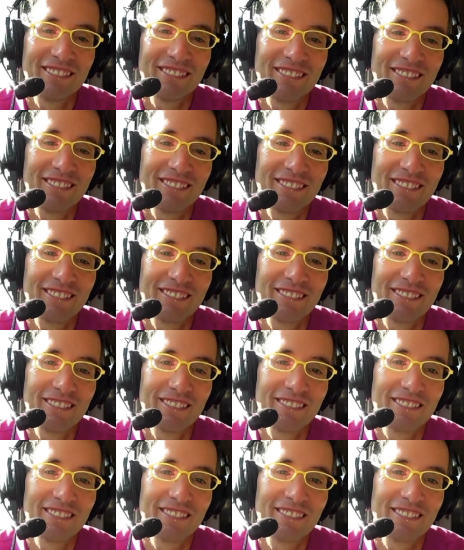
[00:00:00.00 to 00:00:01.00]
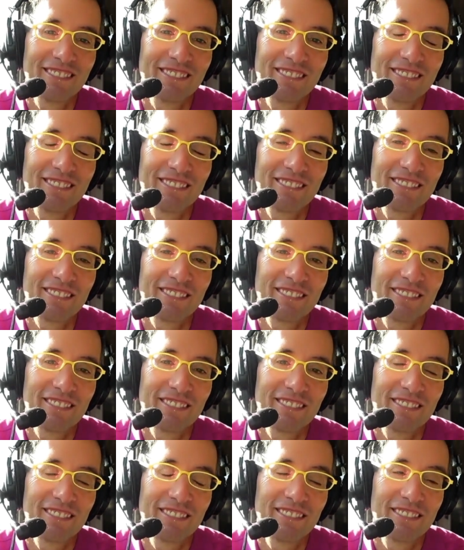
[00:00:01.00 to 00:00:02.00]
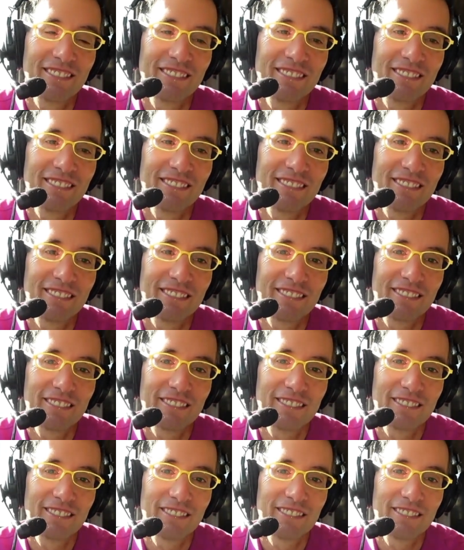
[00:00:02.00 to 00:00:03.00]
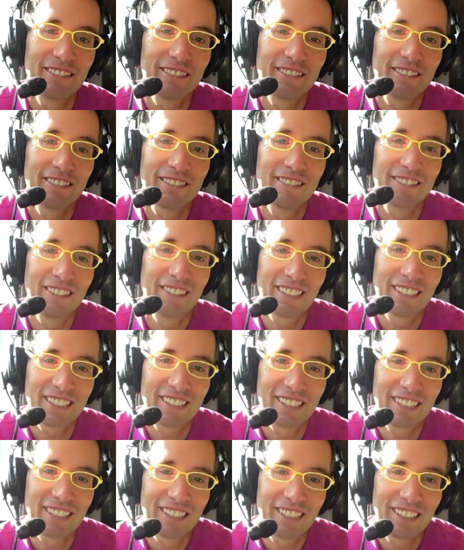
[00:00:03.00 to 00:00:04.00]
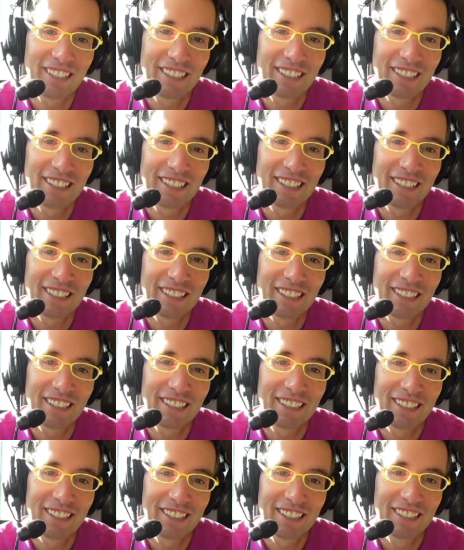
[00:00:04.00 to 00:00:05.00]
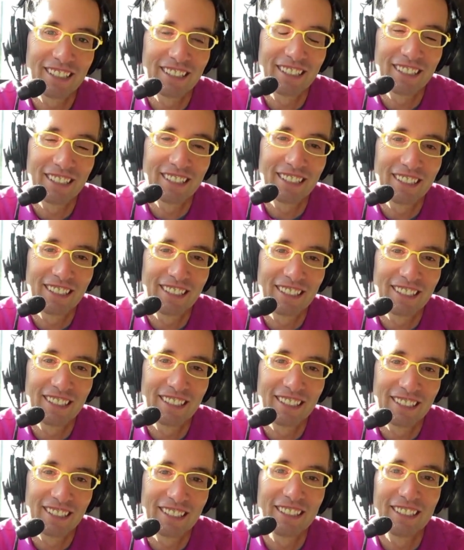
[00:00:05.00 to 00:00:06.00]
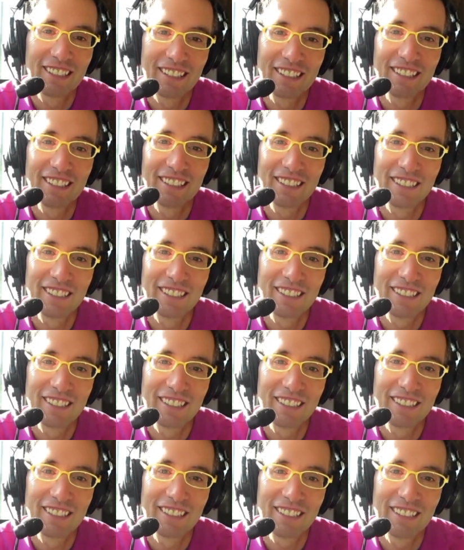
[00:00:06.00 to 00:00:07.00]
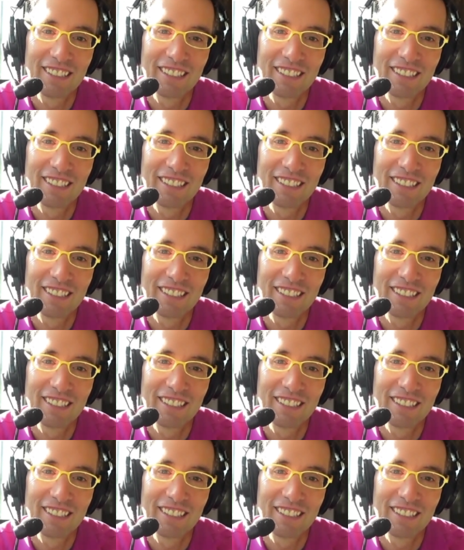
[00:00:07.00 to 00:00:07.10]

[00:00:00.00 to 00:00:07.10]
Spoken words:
(silent)